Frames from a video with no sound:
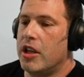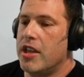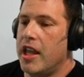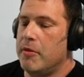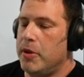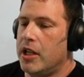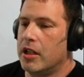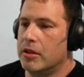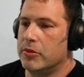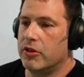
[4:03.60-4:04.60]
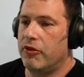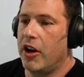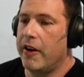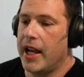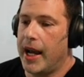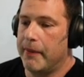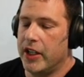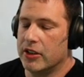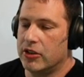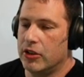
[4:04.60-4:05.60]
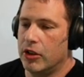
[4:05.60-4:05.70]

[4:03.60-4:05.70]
and then it becomes very obvious.